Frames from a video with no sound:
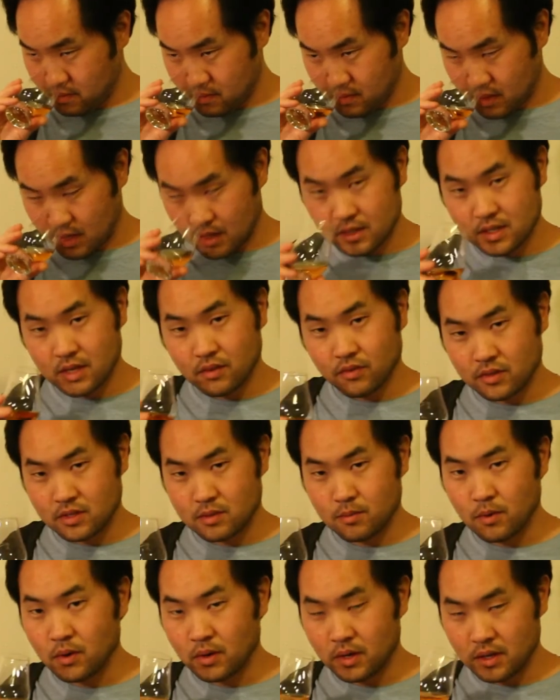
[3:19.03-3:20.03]
there's definitely
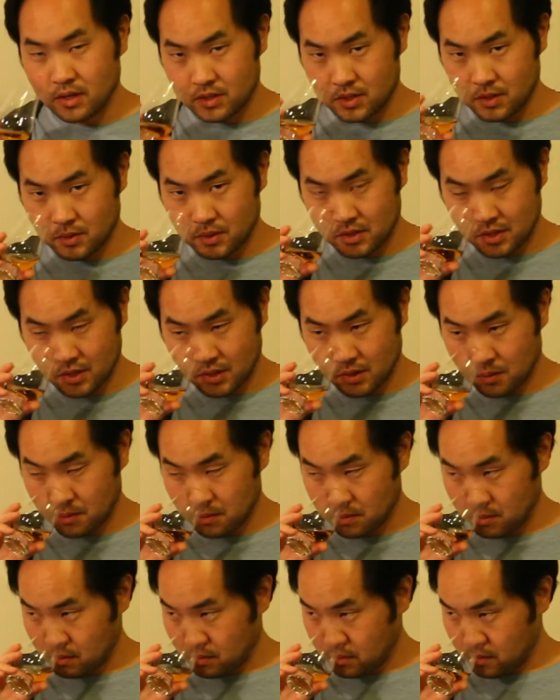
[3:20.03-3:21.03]
some oakiness to it too.
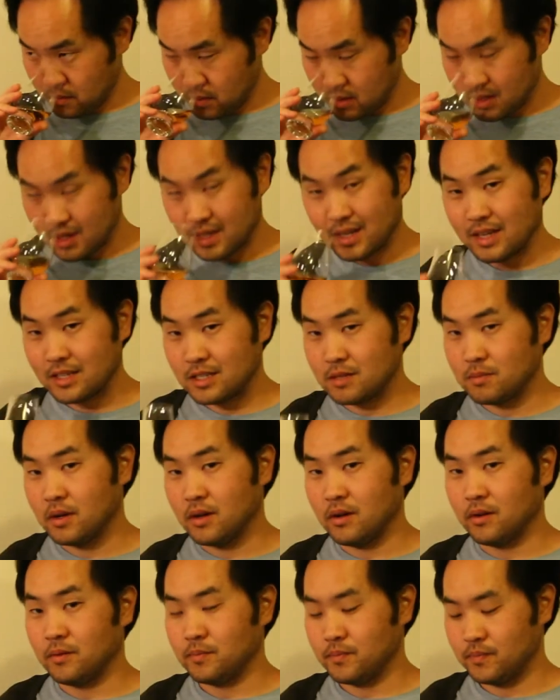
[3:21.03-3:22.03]
It's a nice
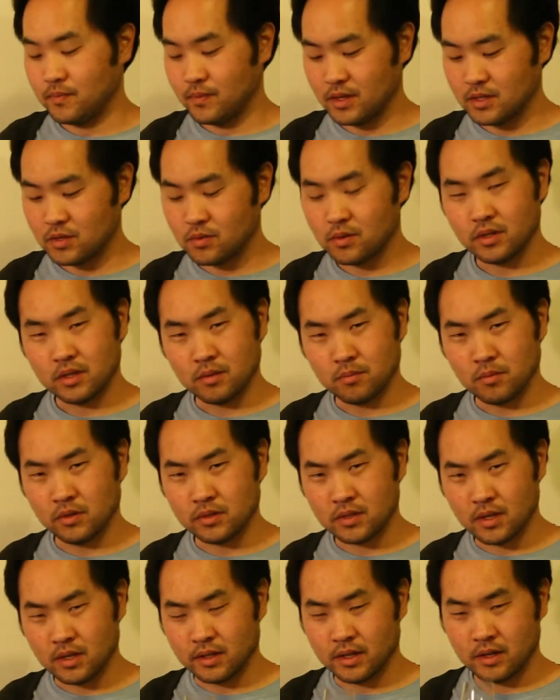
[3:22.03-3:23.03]
smell. It's really
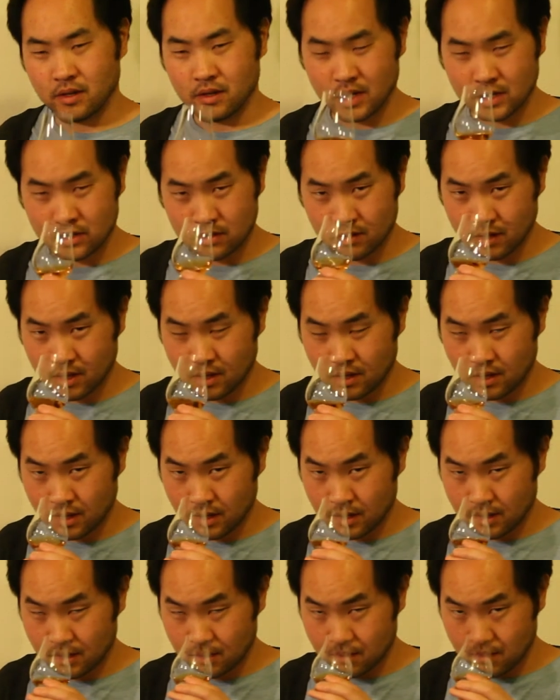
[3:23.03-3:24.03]
multi-layered, actually. I think
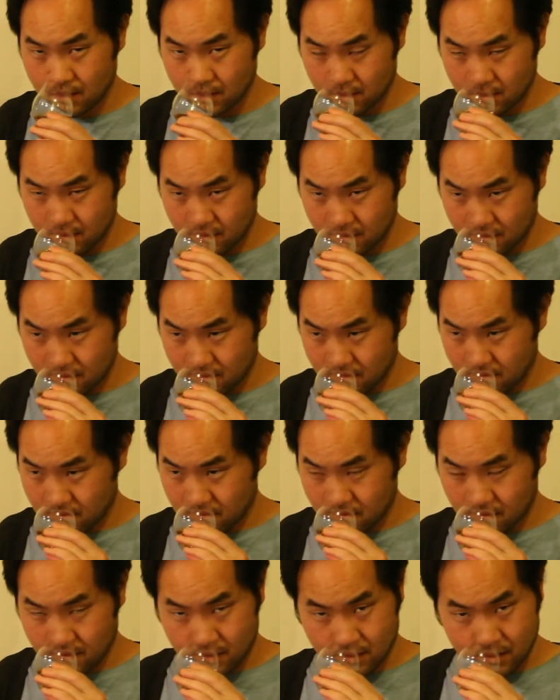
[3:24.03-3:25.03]

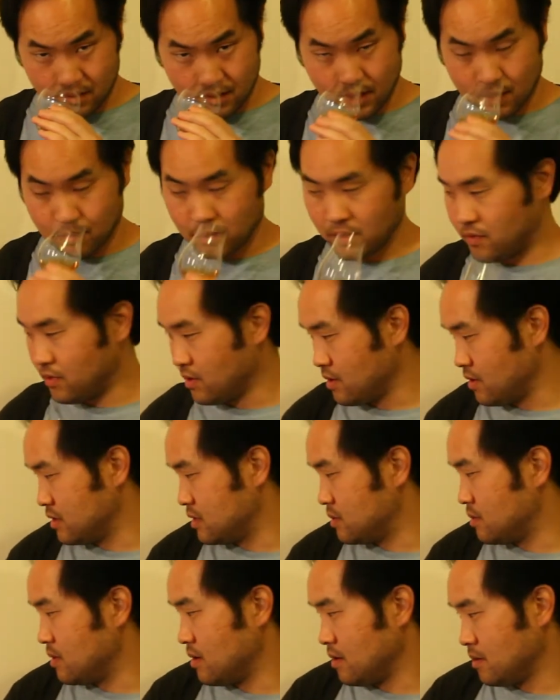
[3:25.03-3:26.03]
I prefer the
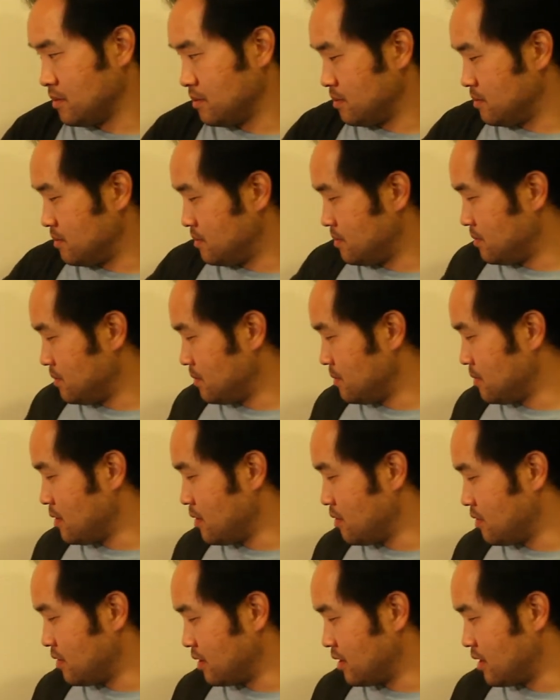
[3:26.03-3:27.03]
smell
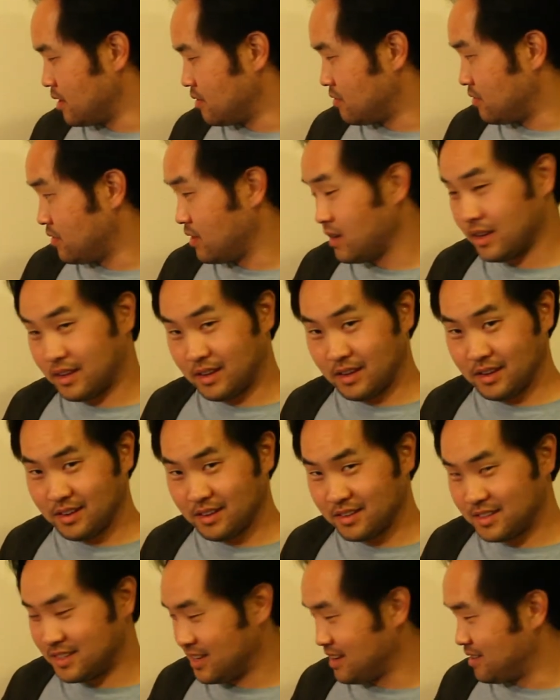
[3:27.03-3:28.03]
over the Glenfiddich.
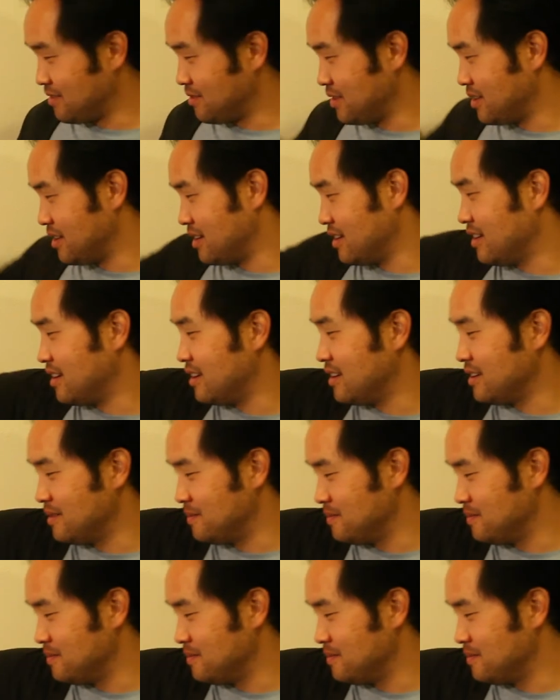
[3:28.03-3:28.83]
It's kind of weird how